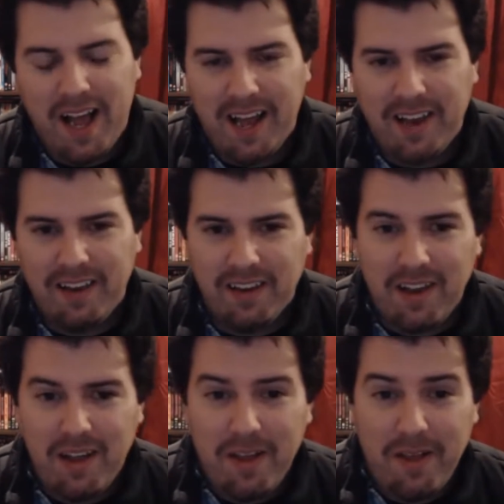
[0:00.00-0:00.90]
and
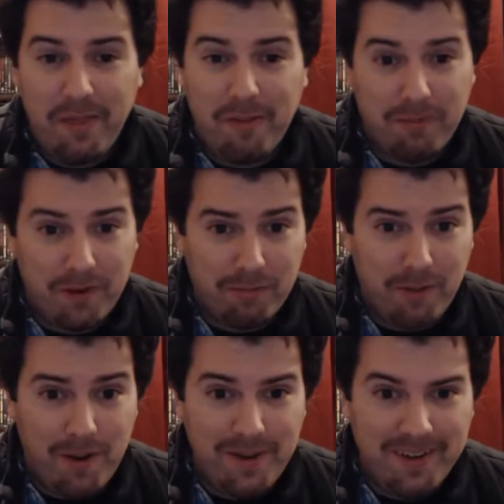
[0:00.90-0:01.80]
the
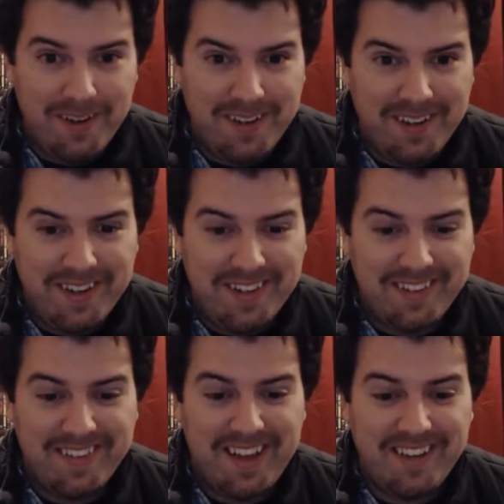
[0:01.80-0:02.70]
first one
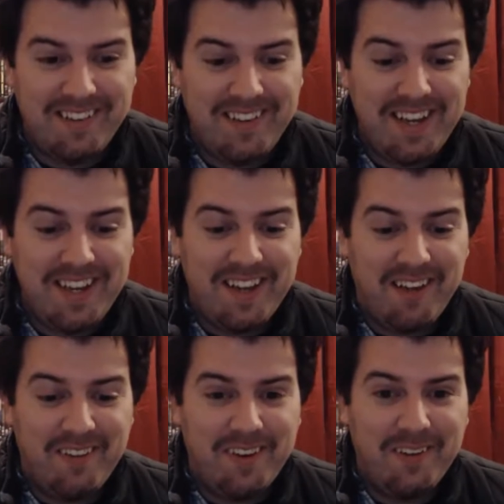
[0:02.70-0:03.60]
is actually
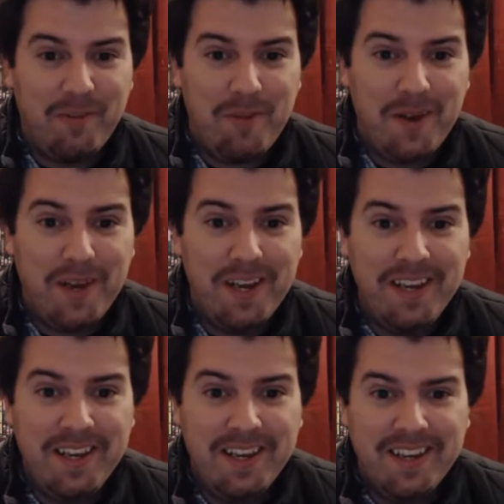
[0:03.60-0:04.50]
going to
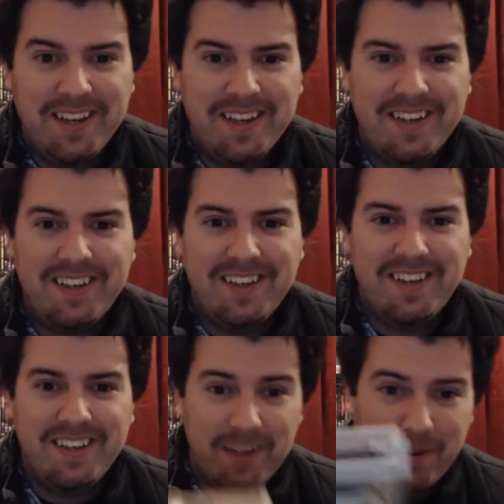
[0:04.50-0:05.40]
be
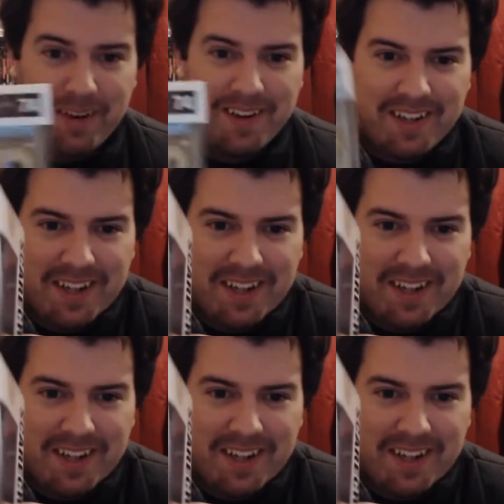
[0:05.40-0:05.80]
this one.